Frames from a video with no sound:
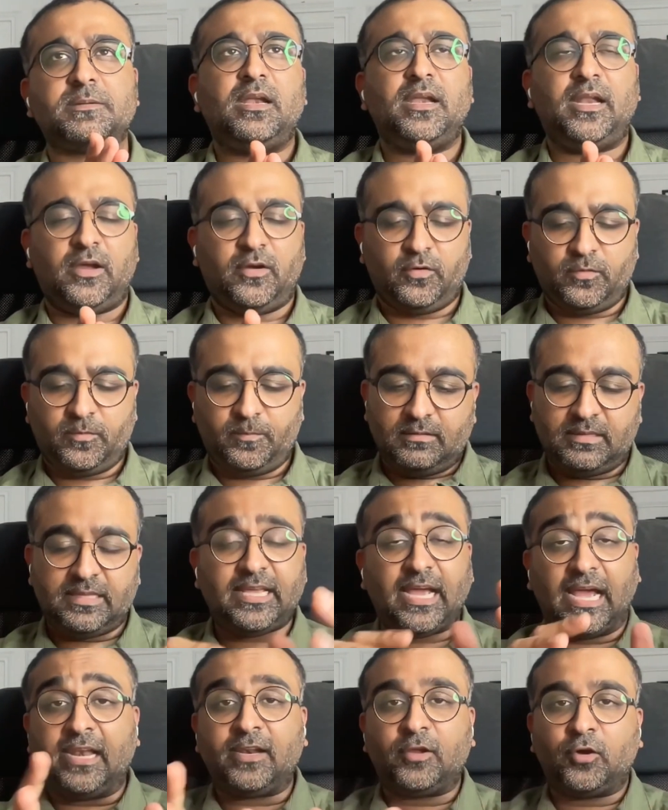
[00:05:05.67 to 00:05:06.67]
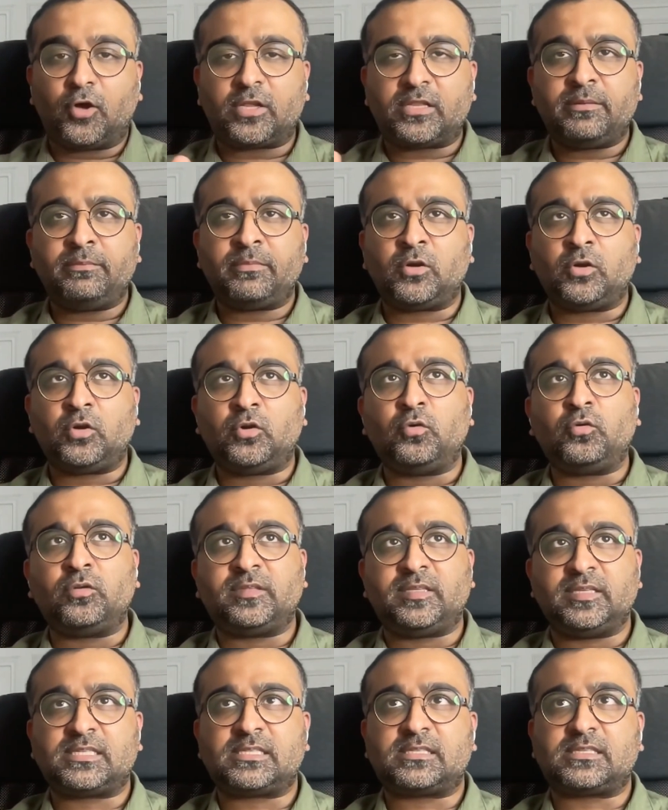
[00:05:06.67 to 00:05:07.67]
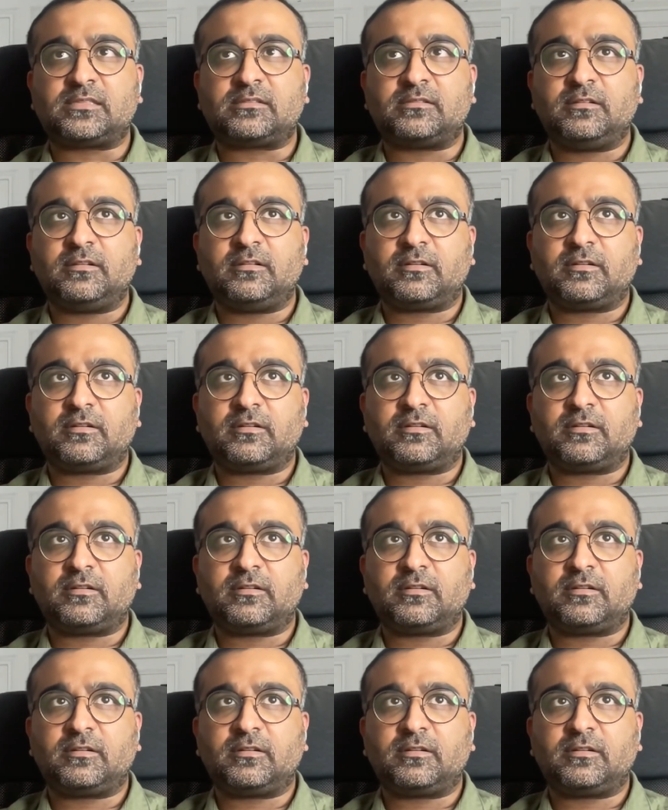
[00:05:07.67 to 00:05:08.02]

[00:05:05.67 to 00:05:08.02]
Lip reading: Now, the algorithm to do this